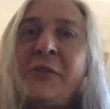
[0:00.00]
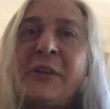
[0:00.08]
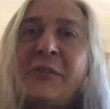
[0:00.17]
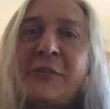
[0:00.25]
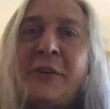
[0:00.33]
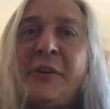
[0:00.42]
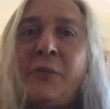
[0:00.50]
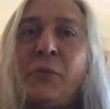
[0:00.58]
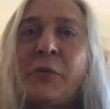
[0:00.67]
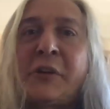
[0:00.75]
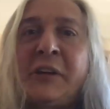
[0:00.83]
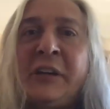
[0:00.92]
get started
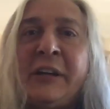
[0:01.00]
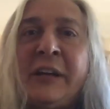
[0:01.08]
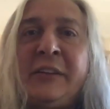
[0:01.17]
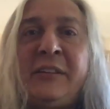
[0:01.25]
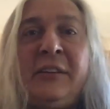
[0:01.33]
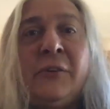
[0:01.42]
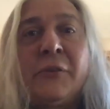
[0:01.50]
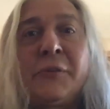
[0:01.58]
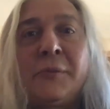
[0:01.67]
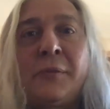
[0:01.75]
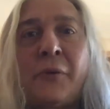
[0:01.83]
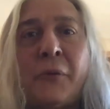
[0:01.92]
working in IT
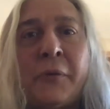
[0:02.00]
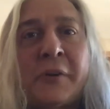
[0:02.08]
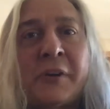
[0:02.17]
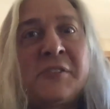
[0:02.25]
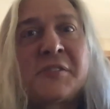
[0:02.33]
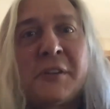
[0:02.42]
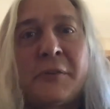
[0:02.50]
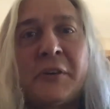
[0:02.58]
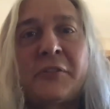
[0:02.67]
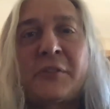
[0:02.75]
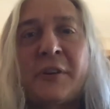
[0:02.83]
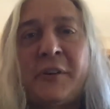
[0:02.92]
or or
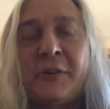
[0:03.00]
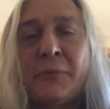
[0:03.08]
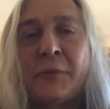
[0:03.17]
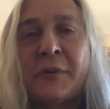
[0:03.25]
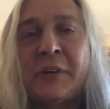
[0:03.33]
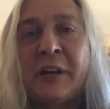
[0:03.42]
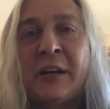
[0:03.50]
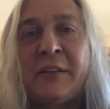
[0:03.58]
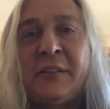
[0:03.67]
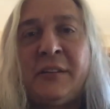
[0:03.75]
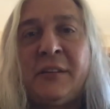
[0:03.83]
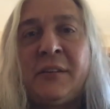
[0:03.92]
considering starting to work in
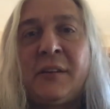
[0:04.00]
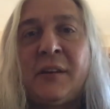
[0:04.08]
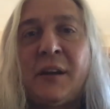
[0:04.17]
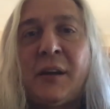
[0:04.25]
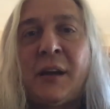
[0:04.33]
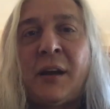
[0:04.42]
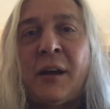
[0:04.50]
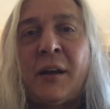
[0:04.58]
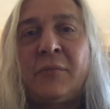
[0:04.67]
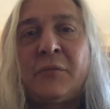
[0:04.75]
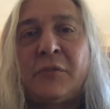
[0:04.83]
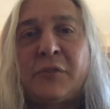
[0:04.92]
IT,
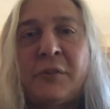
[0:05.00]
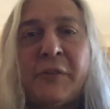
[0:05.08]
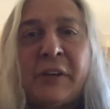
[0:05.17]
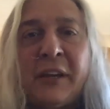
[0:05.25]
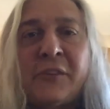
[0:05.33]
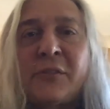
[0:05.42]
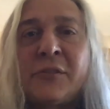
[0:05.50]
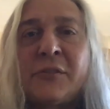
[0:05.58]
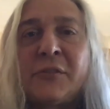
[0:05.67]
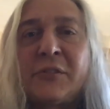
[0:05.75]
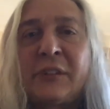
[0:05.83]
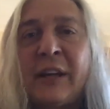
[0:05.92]
uh,
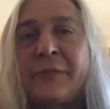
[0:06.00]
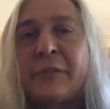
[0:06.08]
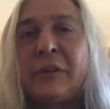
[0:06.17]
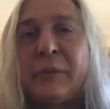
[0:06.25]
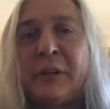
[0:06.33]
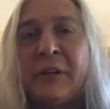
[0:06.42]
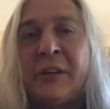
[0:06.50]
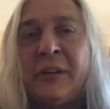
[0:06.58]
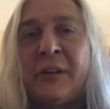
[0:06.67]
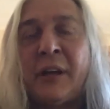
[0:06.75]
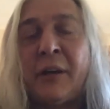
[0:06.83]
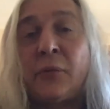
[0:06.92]
certifications definitely
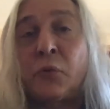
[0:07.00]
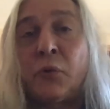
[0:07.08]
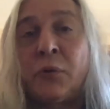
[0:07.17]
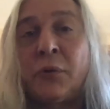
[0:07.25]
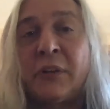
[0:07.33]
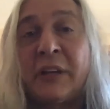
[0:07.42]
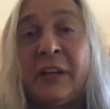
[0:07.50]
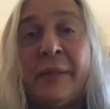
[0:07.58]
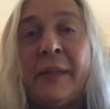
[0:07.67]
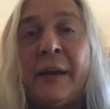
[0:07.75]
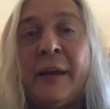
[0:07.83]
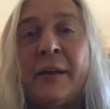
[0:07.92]
play a role
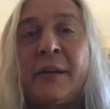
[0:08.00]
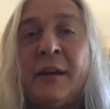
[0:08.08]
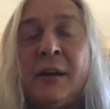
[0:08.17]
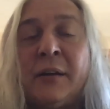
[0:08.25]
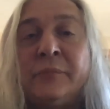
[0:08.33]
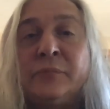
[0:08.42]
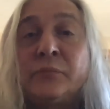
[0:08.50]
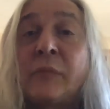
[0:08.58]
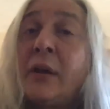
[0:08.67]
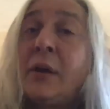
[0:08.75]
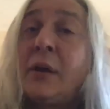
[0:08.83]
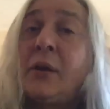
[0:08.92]
in that. Um,
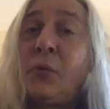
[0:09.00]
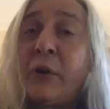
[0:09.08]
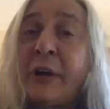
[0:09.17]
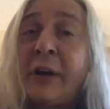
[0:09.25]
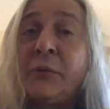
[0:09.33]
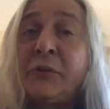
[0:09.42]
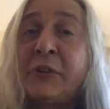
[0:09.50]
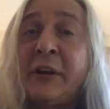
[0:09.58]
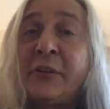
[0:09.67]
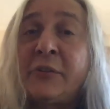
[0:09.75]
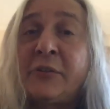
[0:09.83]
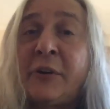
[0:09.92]
when I was
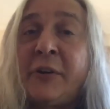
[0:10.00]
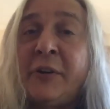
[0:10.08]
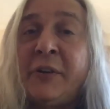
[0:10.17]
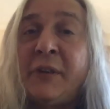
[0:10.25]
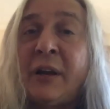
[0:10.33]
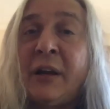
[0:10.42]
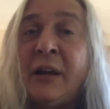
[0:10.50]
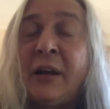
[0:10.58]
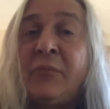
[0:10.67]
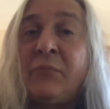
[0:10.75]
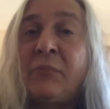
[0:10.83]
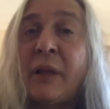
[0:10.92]
getting started,
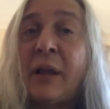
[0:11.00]
um,